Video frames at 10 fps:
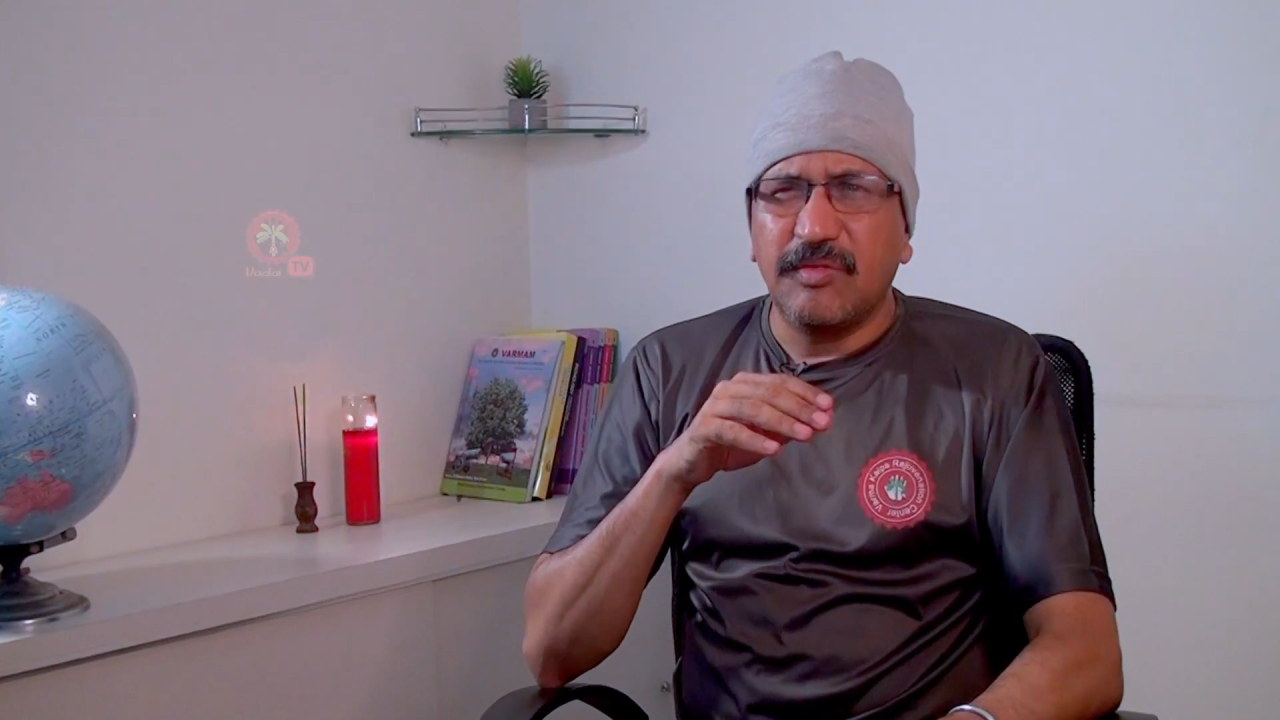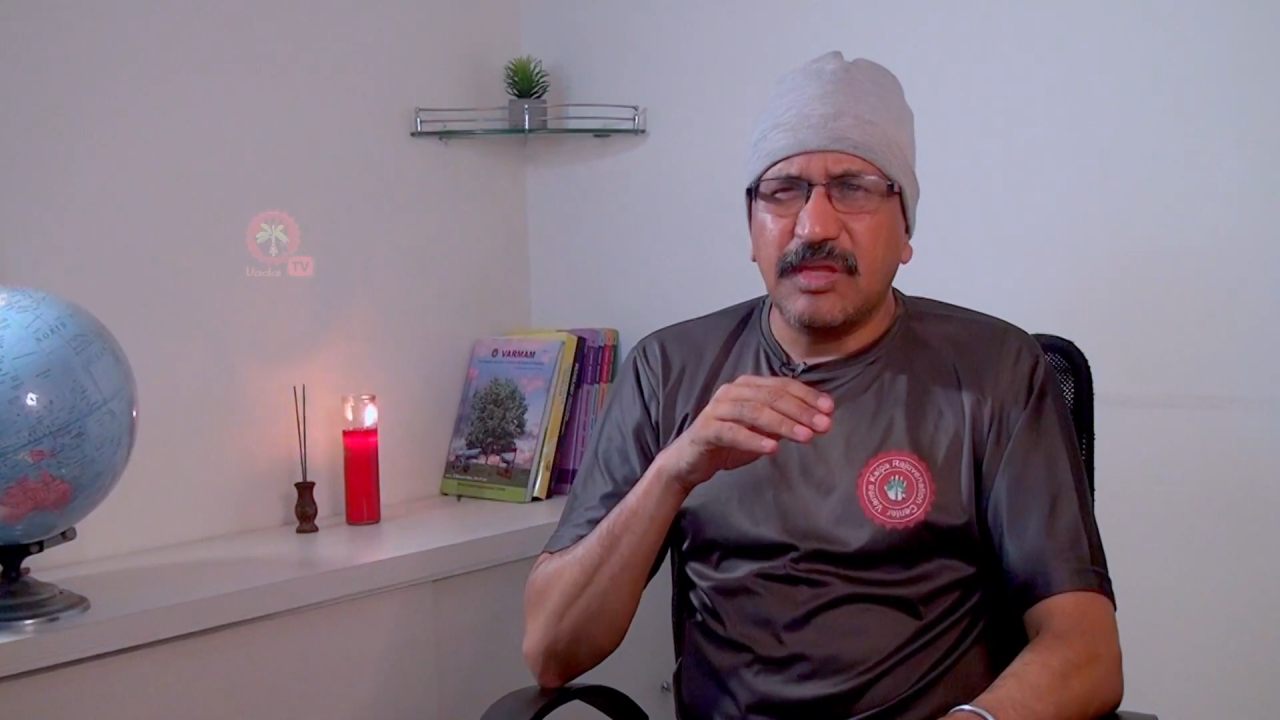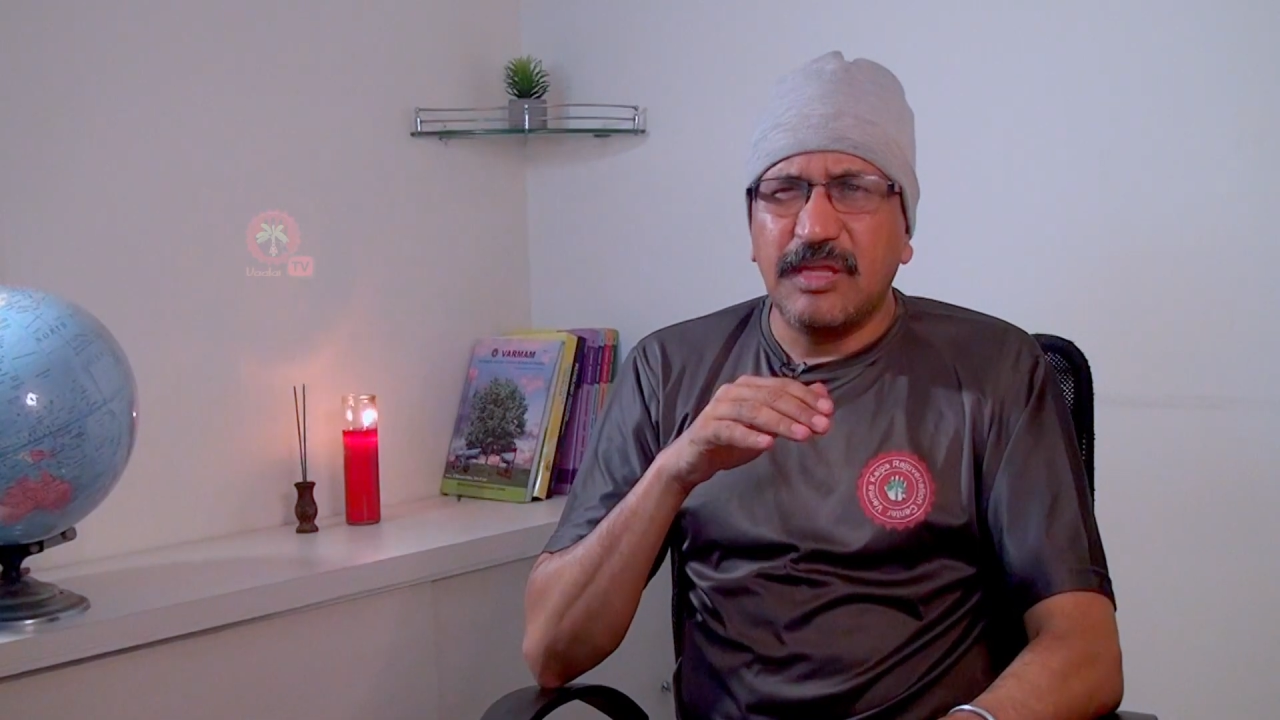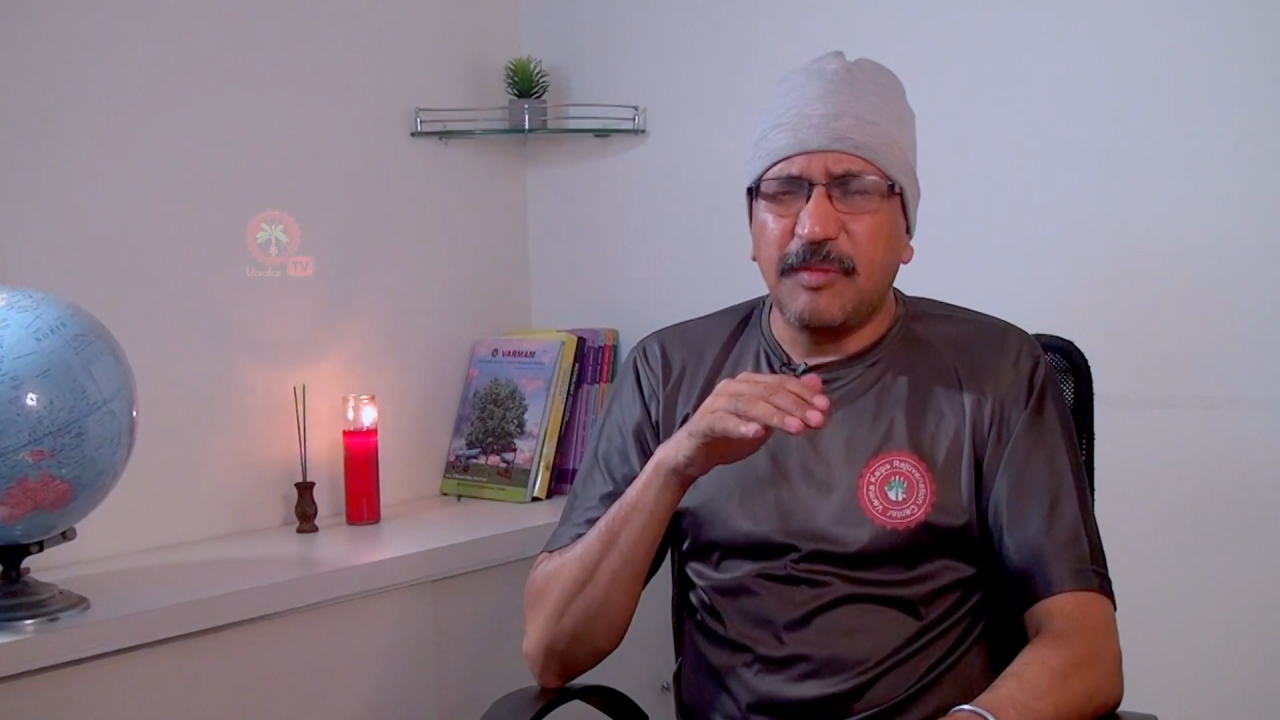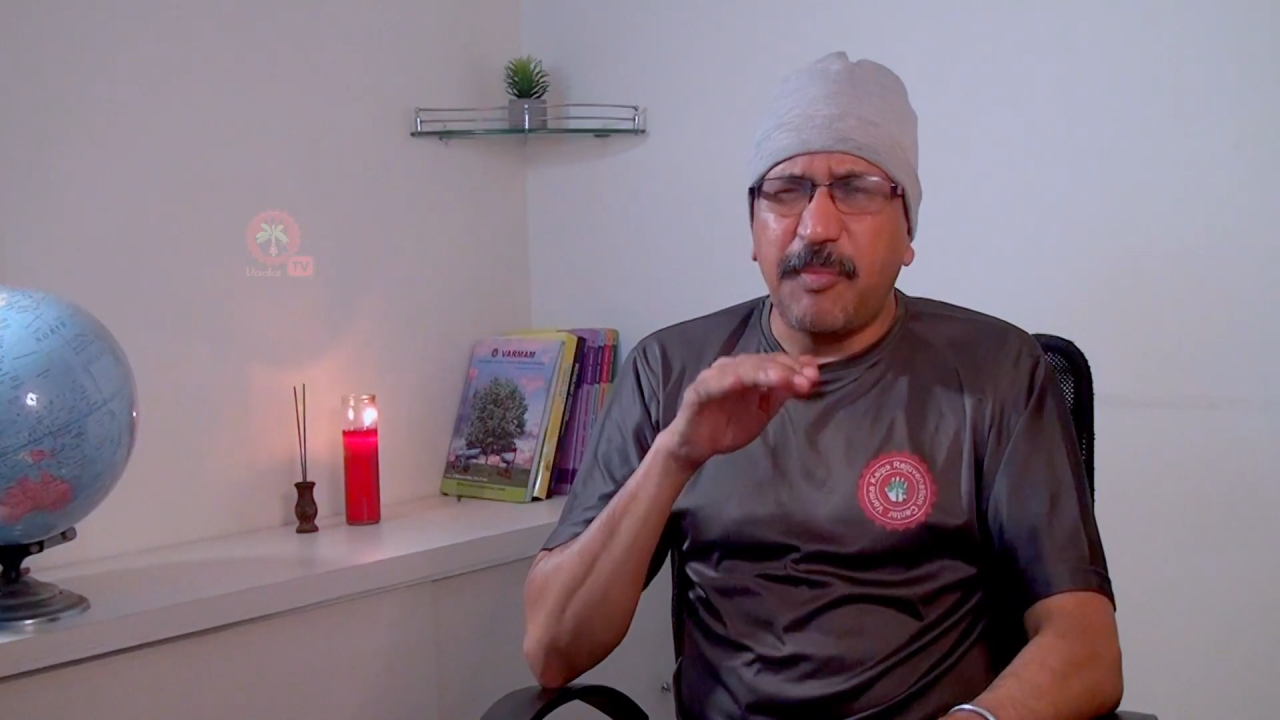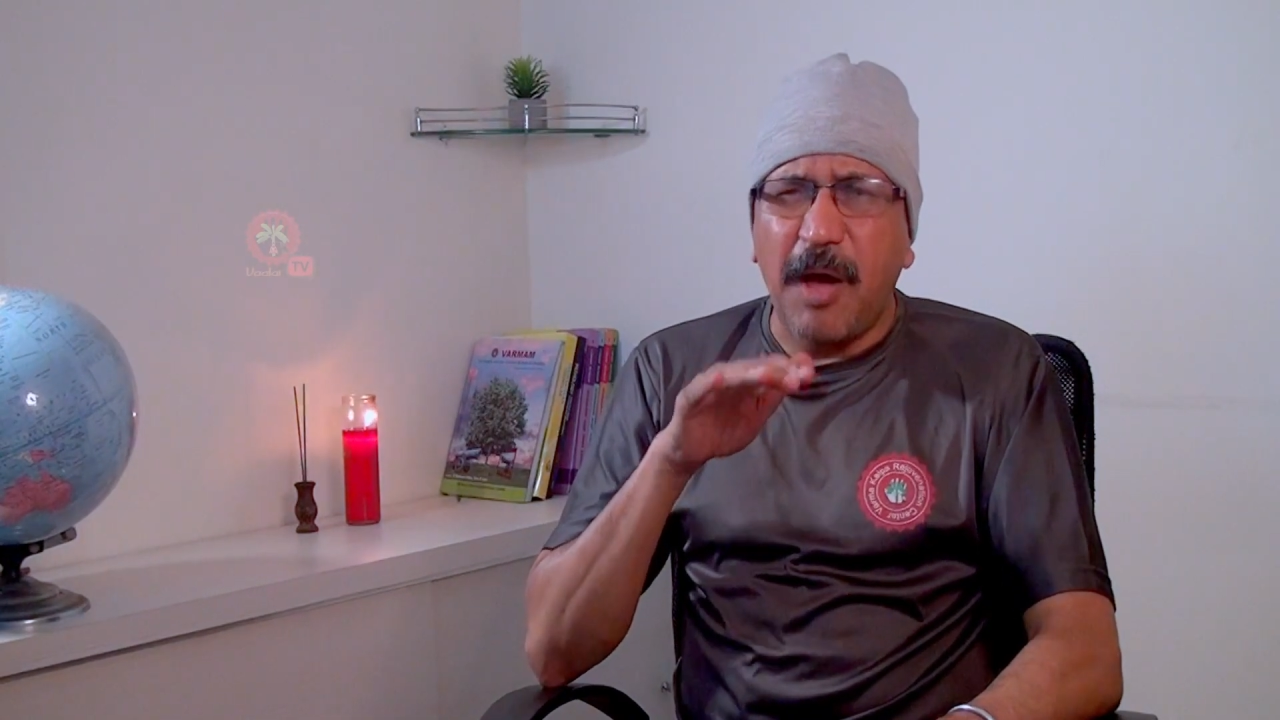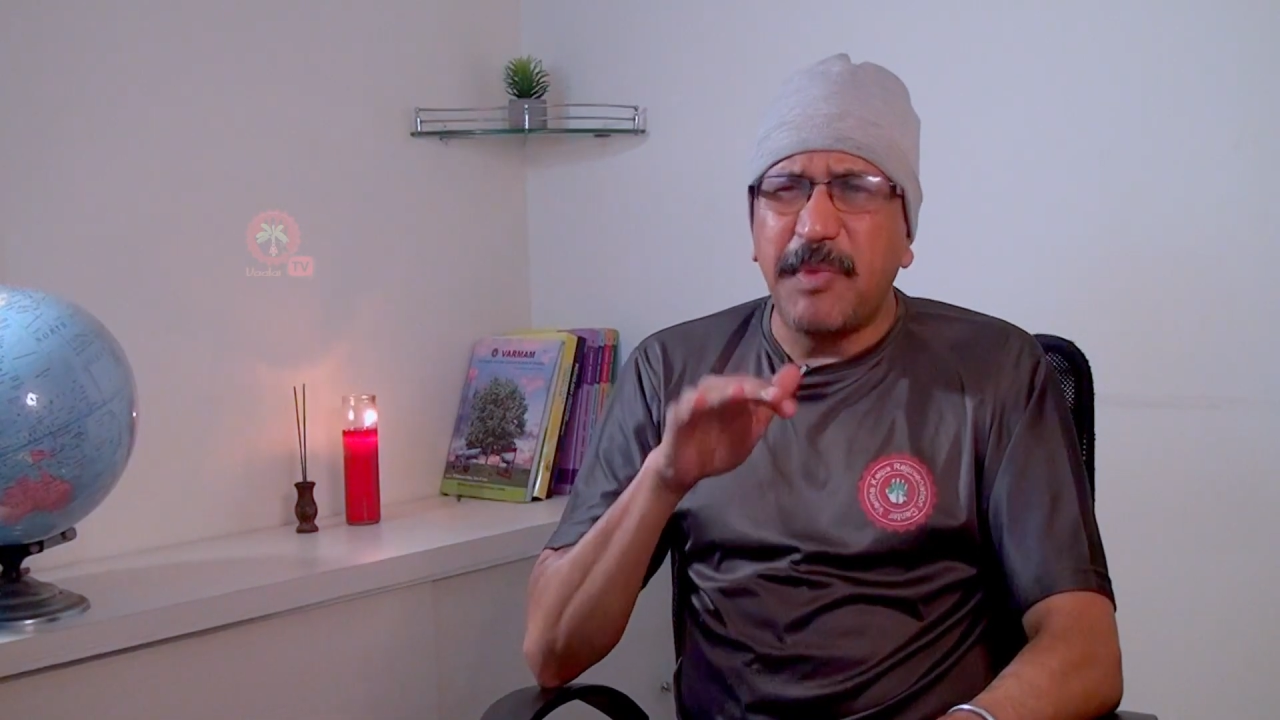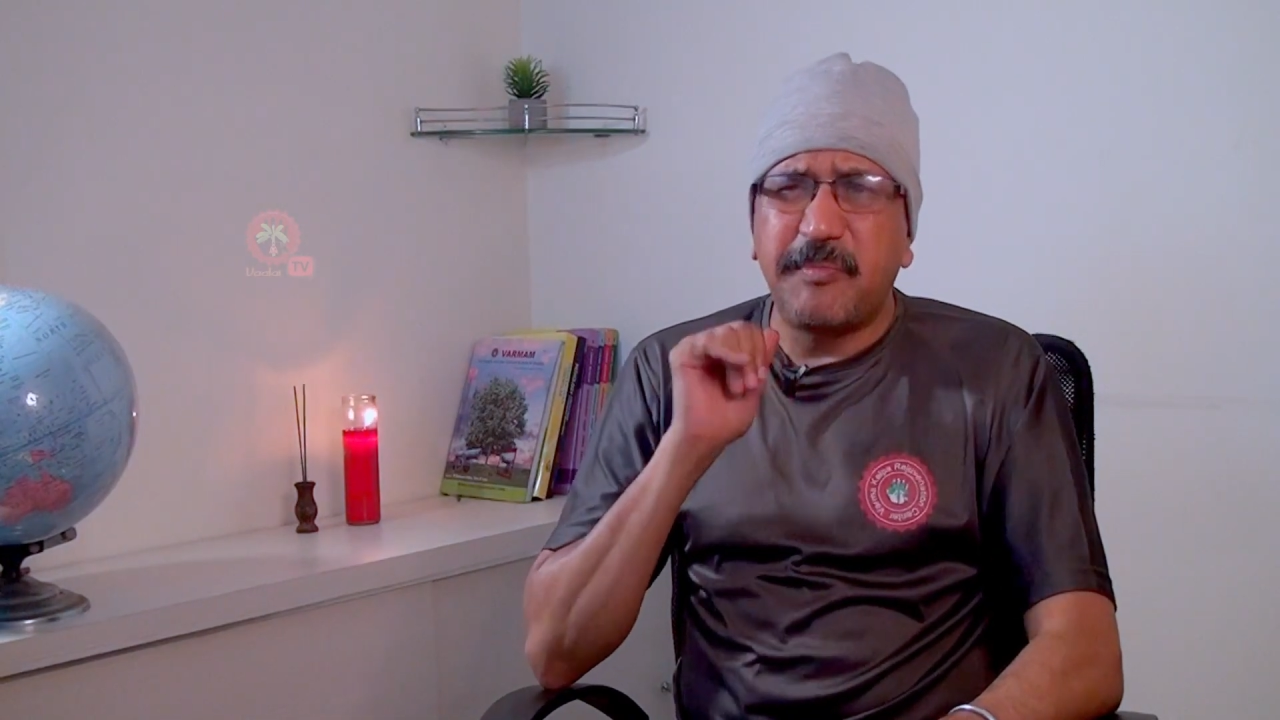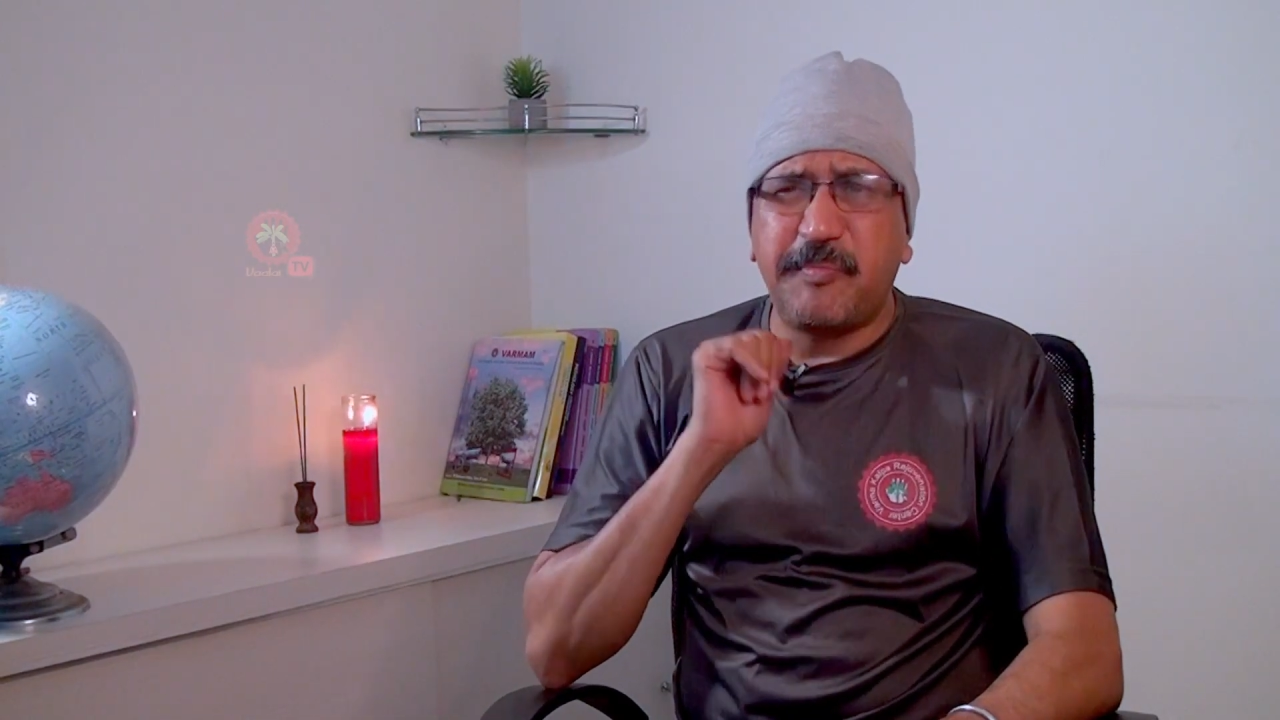the palmar